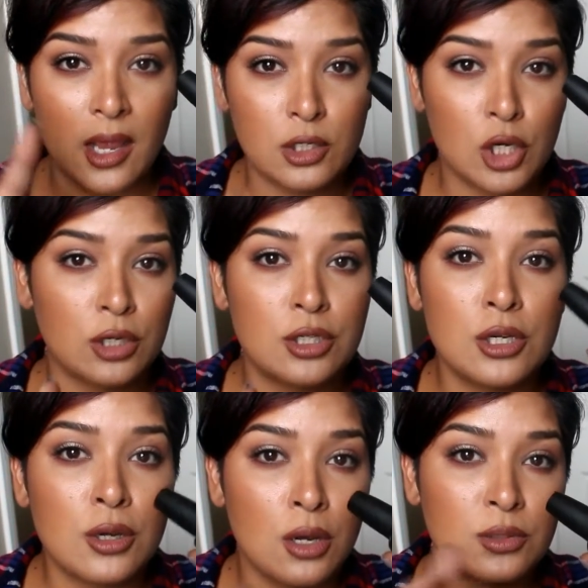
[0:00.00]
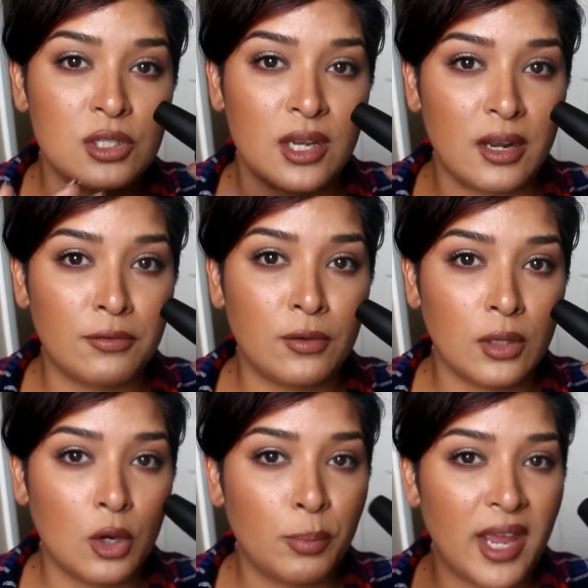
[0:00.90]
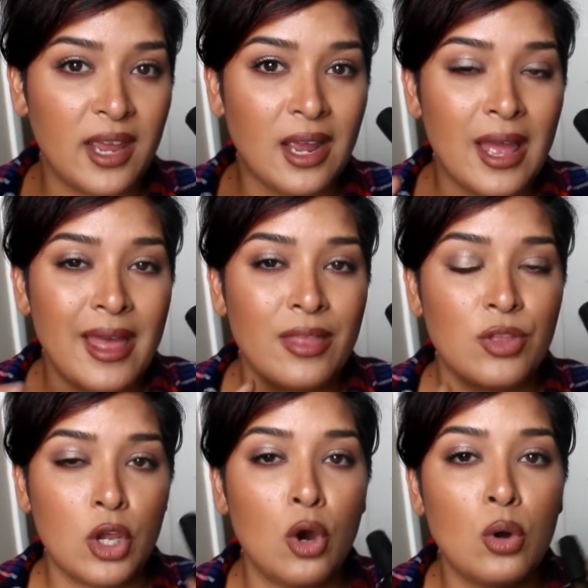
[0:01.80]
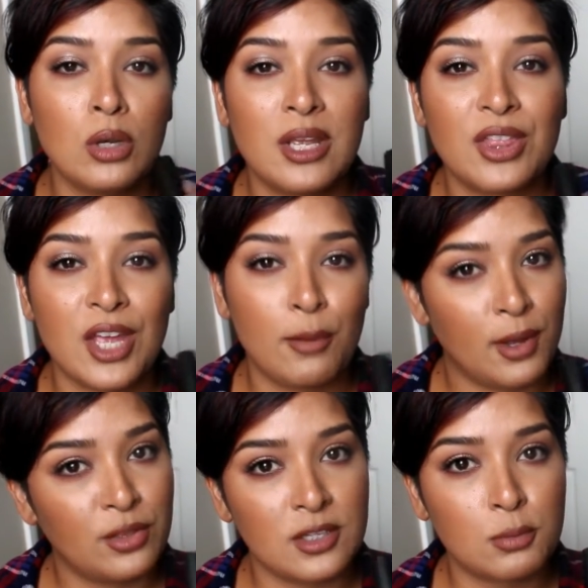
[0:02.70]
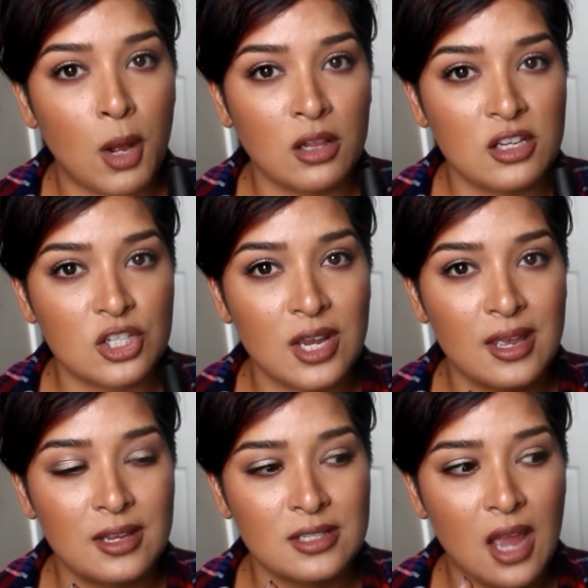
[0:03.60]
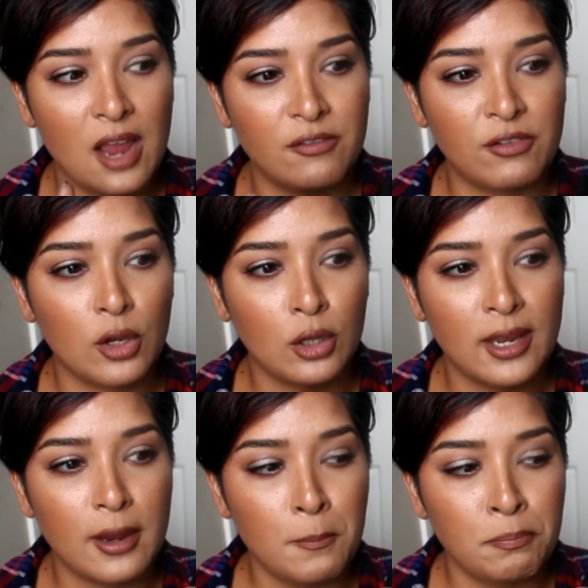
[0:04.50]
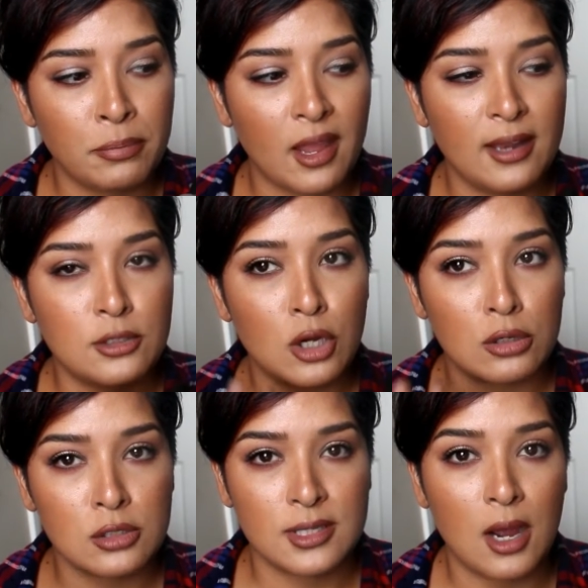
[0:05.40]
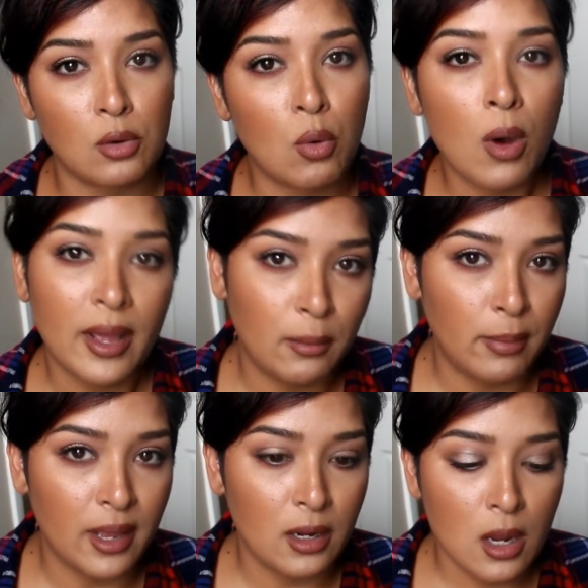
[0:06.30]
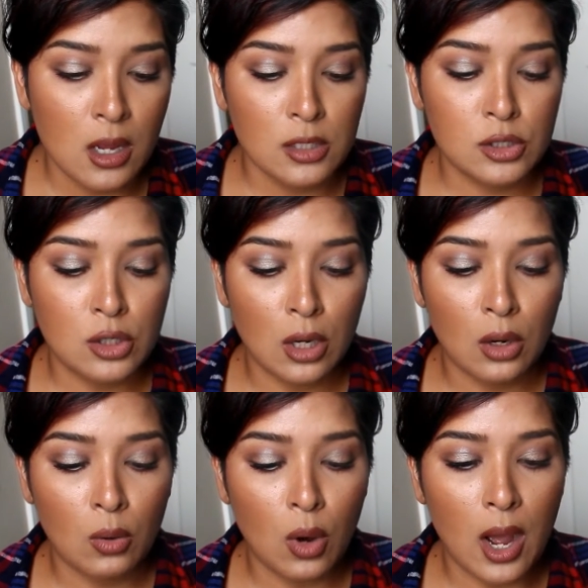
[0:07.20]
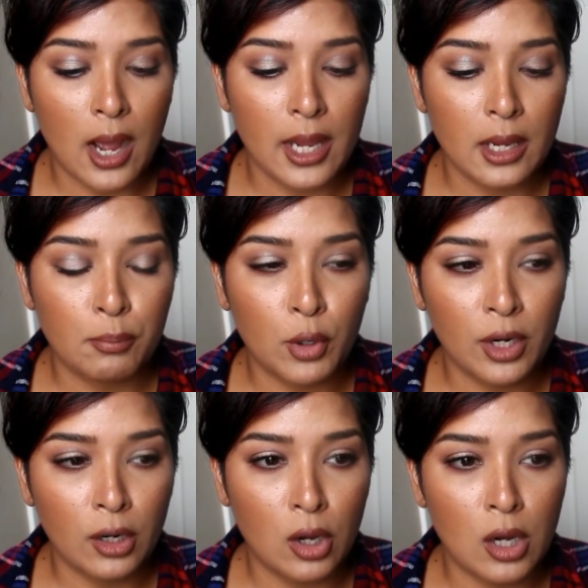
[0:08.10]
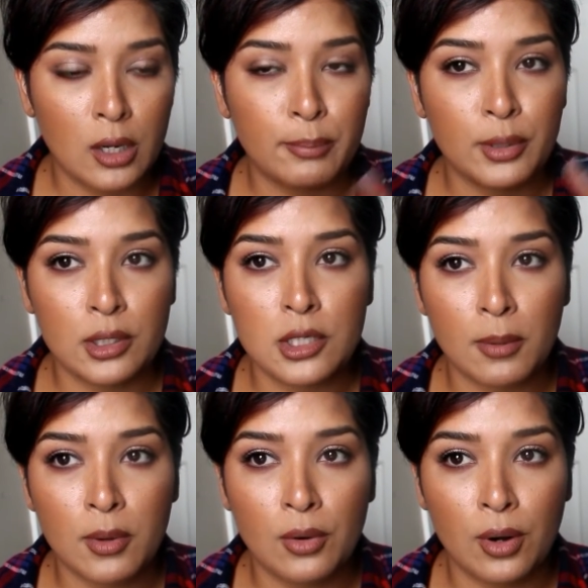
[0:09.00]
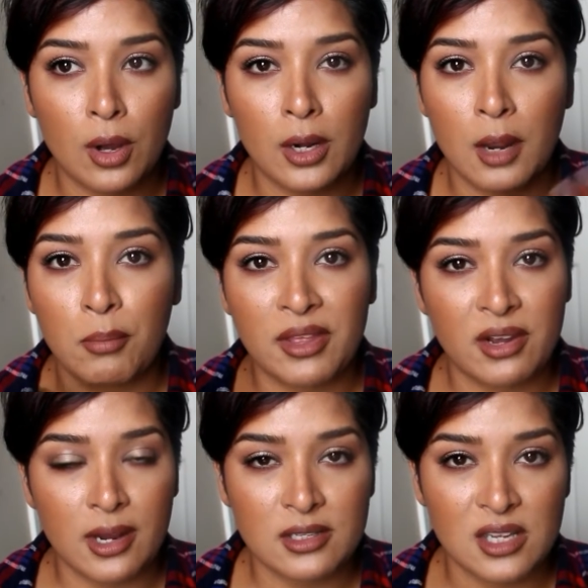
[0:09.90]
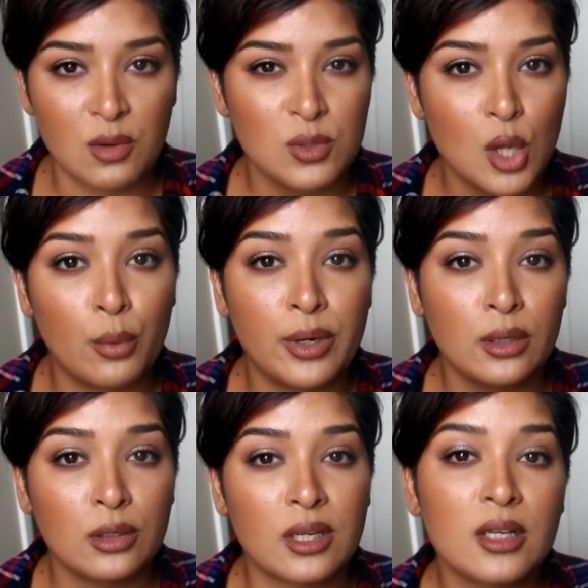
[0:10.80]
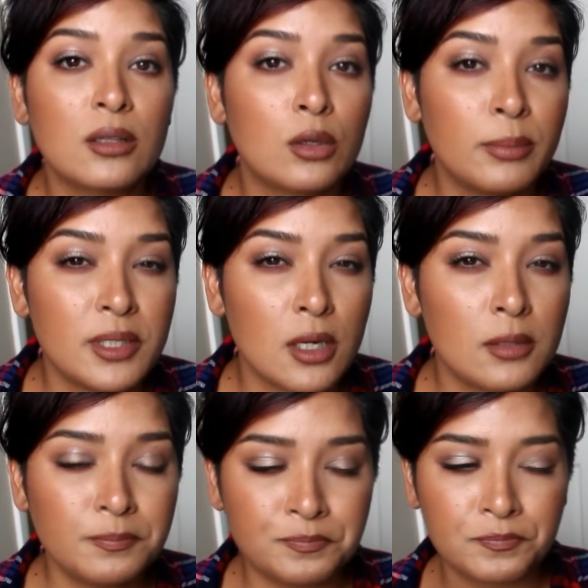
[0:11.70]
It took two coats to get it fully opaque. The only thing about this polish is I feel like it dulls down quite a bit. So I put it on, put a top coat on, and by the next day it was already looking a little bit dull.